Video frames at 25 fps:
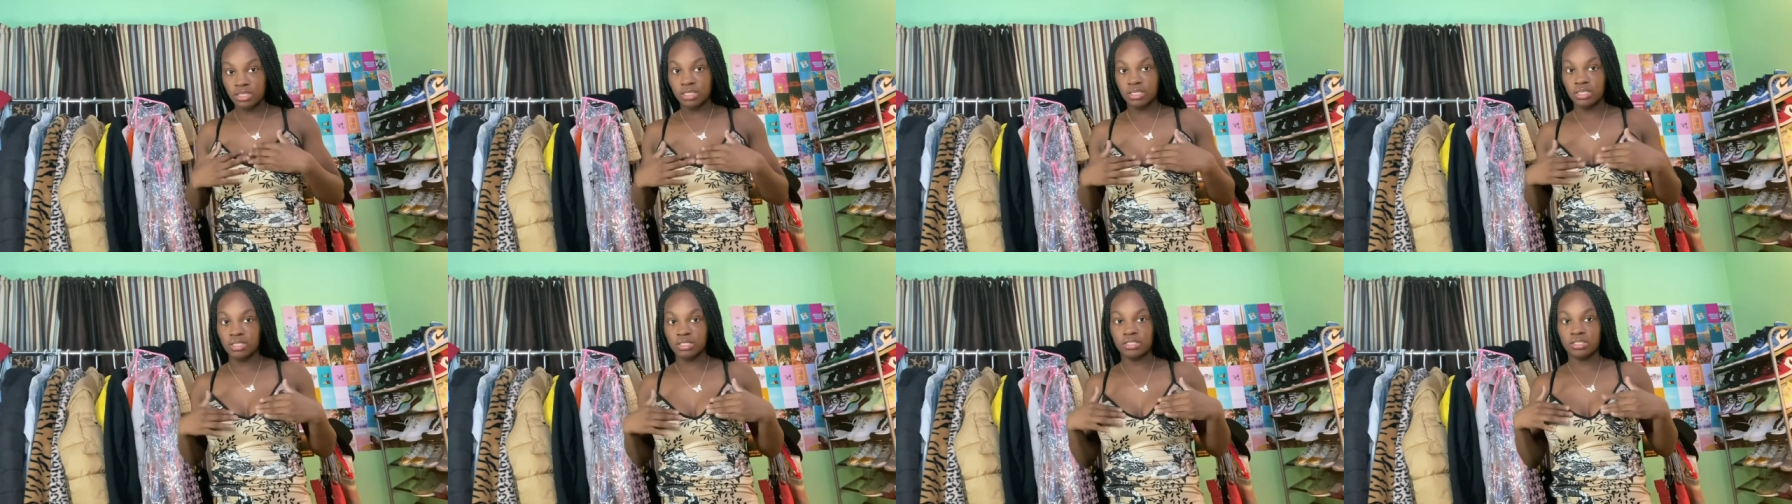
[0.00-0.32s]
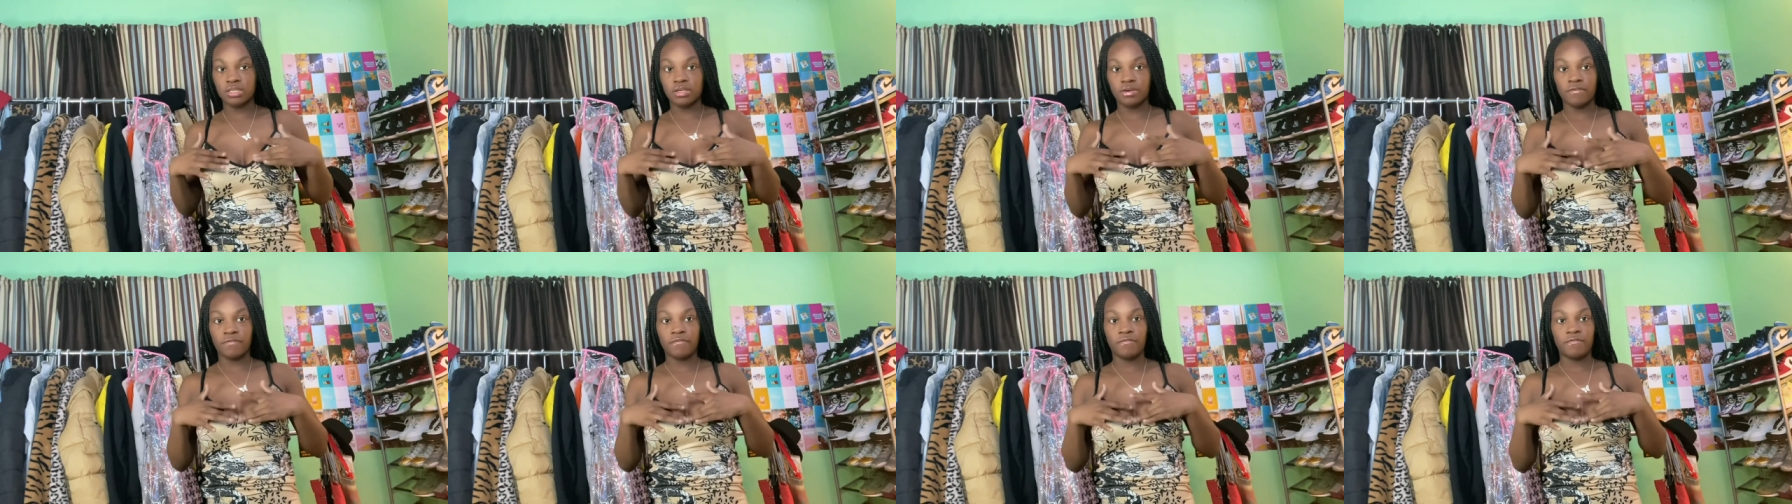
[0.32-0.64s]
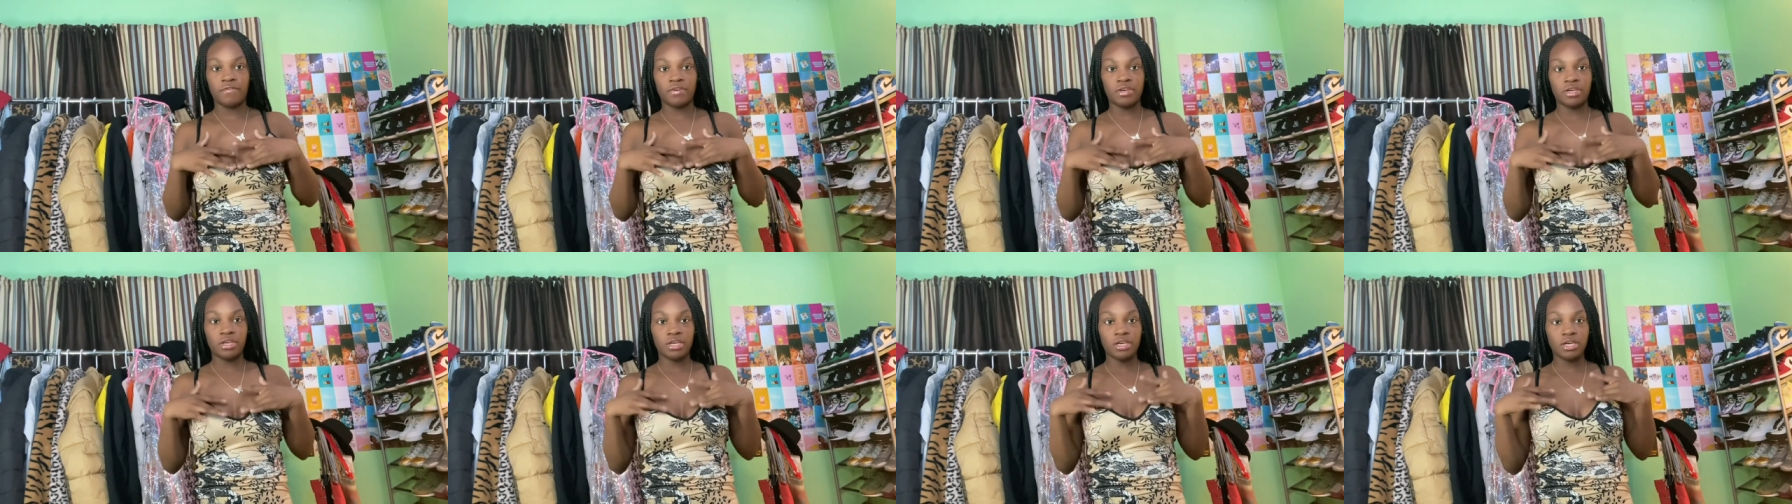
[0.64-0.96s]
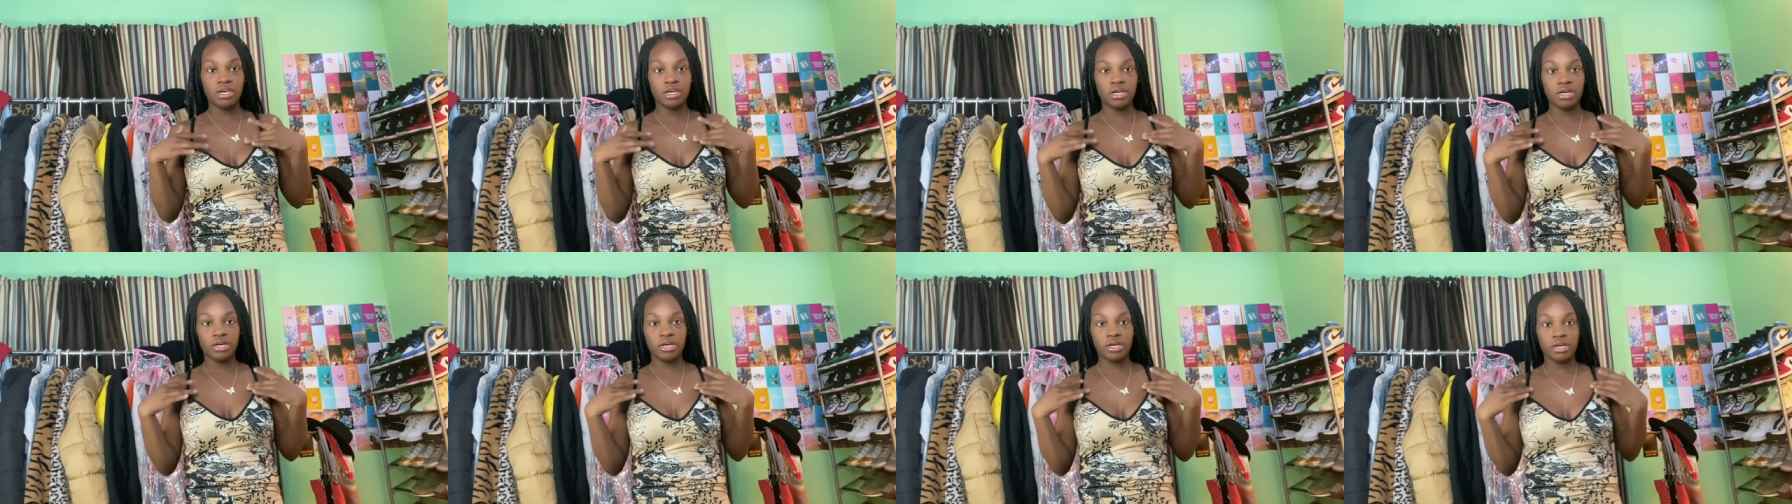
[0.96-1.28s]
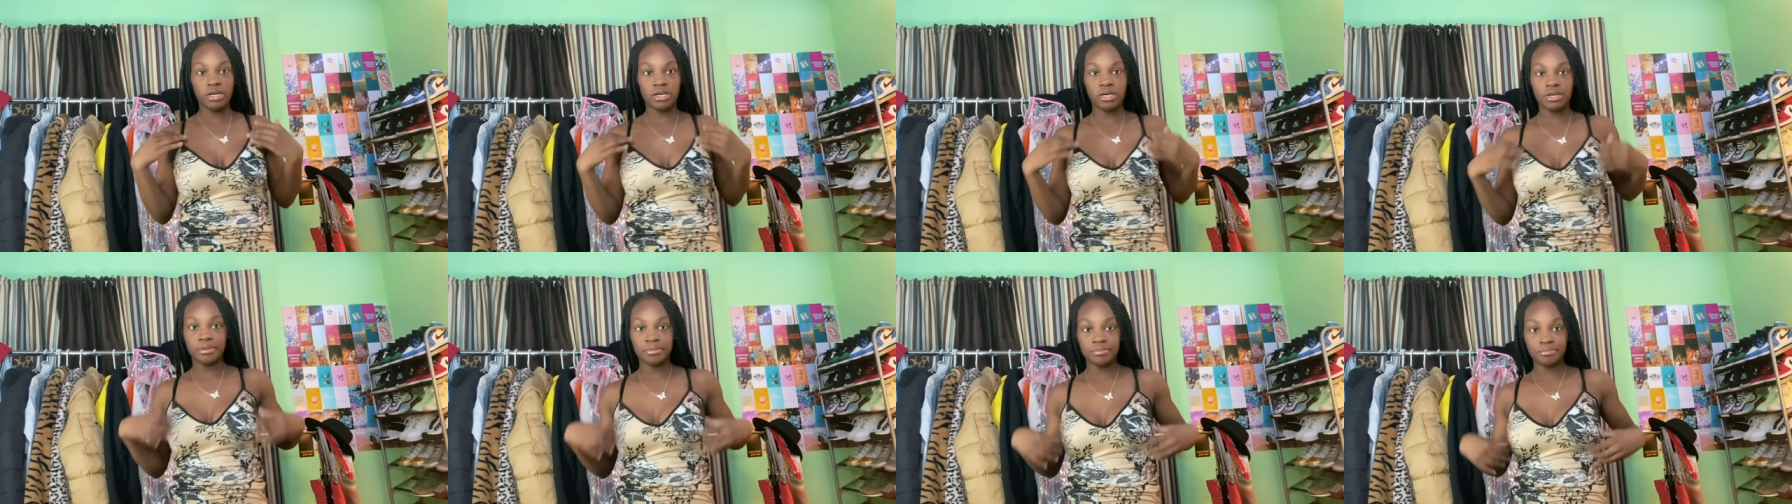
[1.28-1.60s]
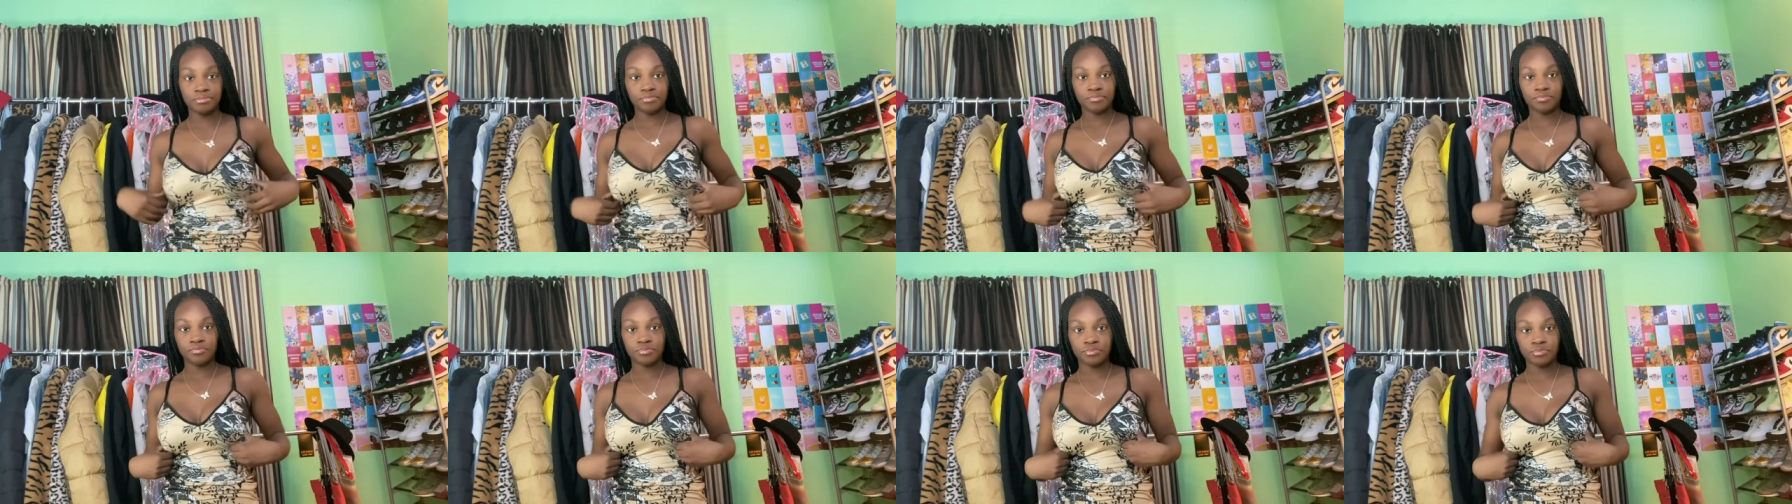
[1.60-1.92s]
It's a V cut.
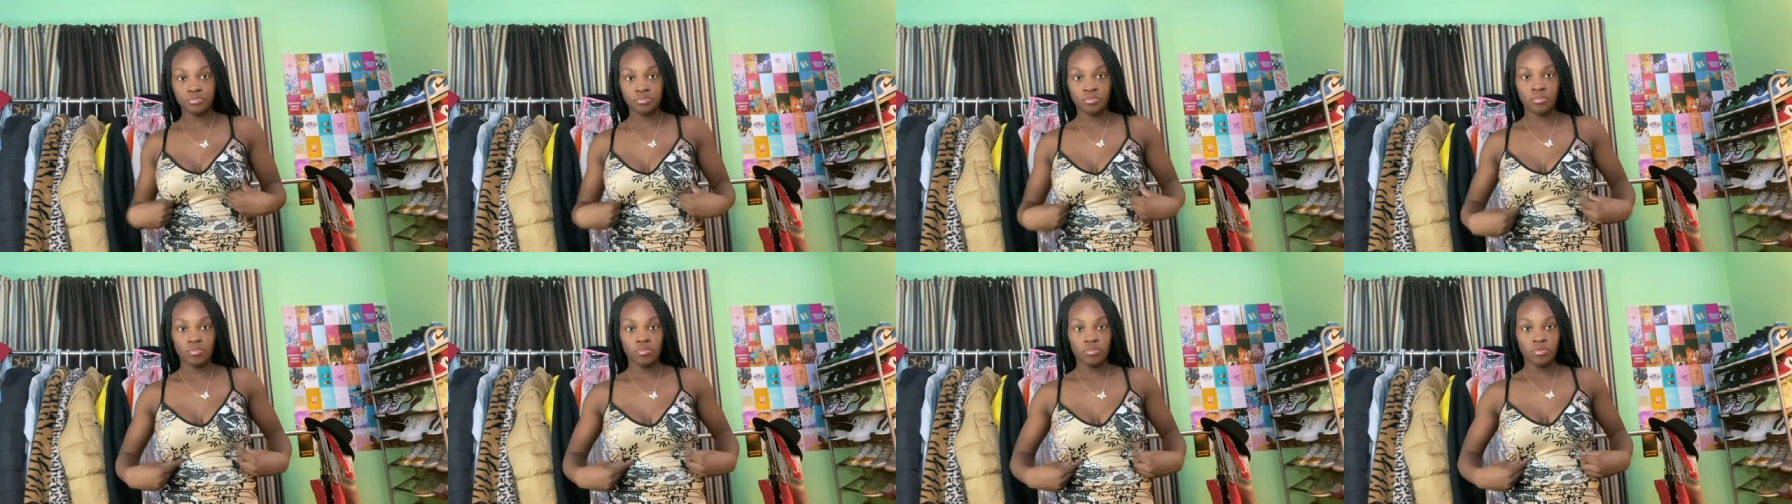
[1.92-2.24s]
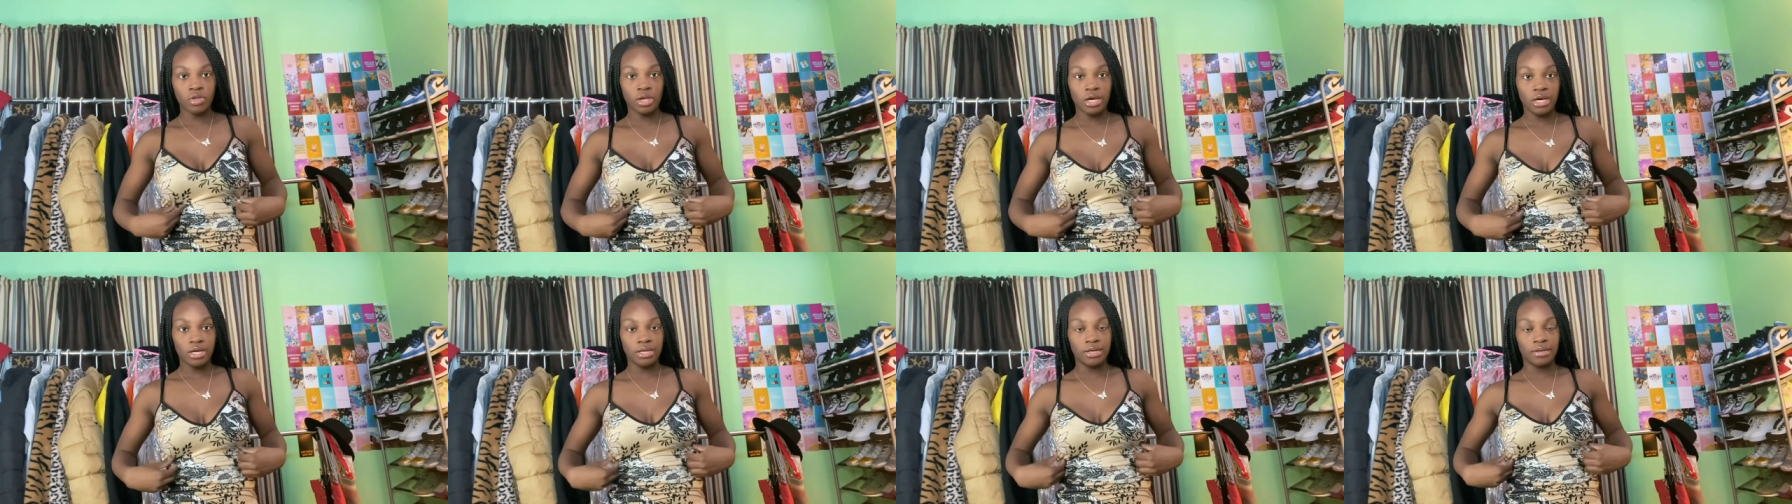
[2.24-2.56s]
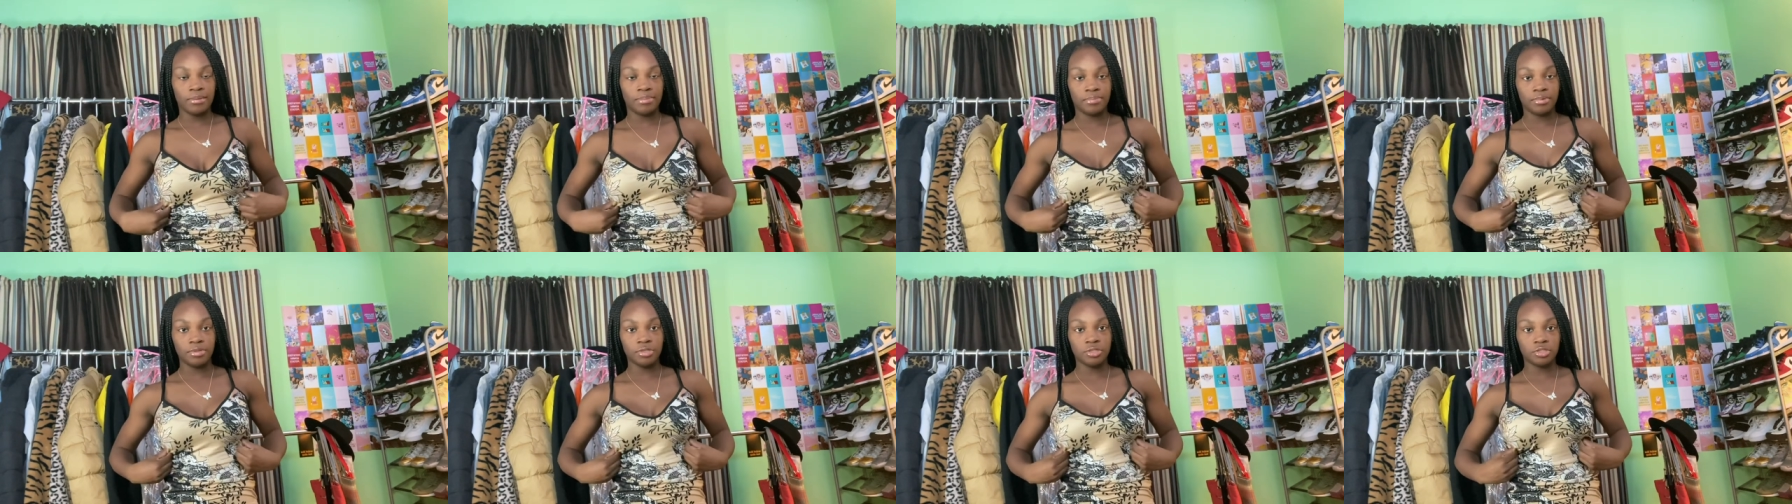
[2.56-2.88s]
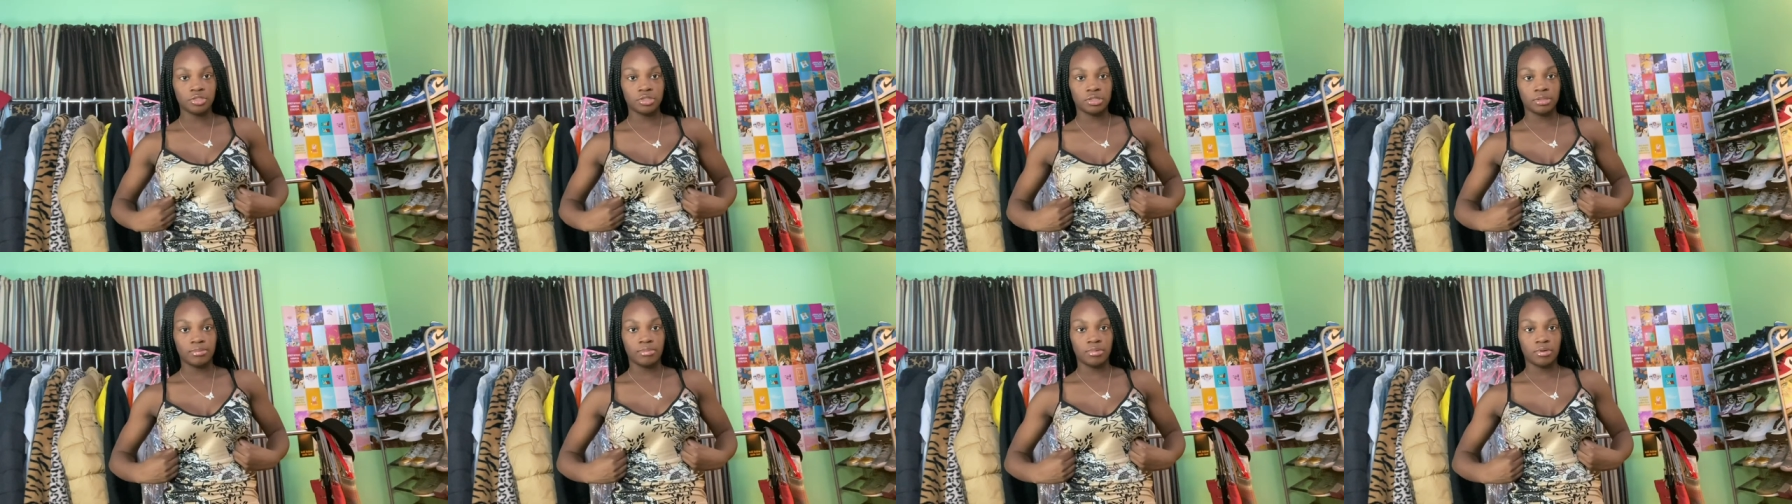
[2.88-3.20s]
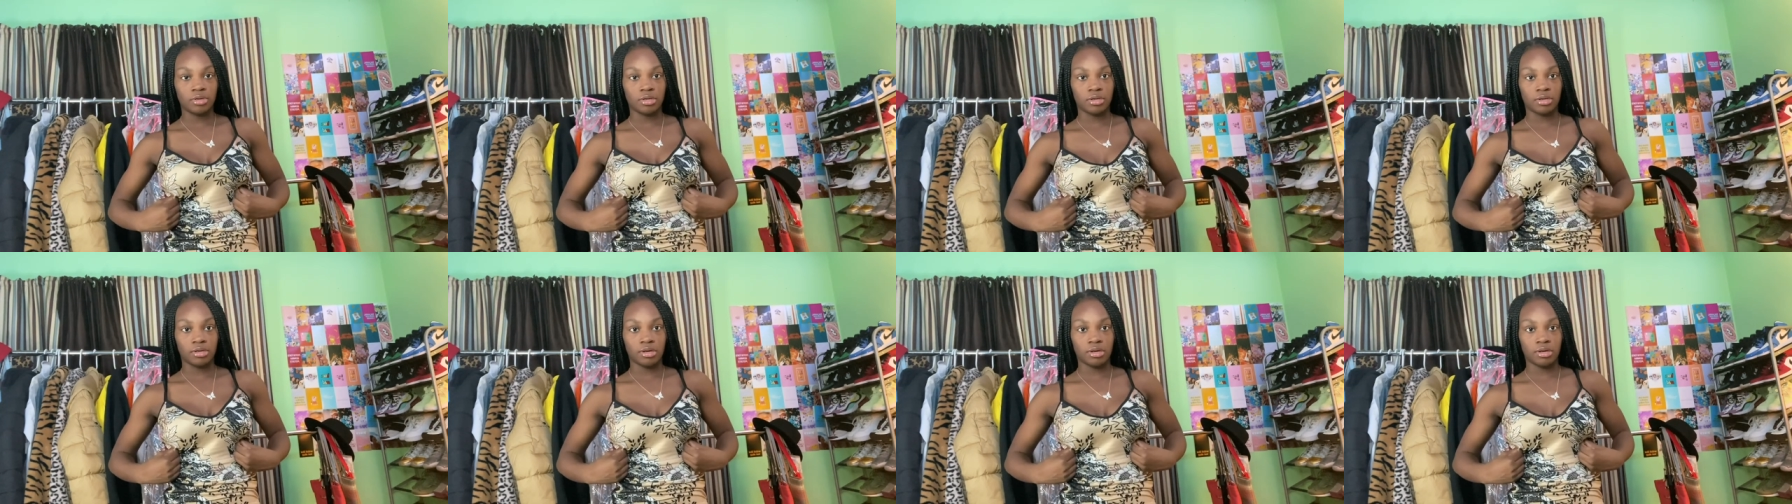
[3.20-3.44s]
I need a push up bra.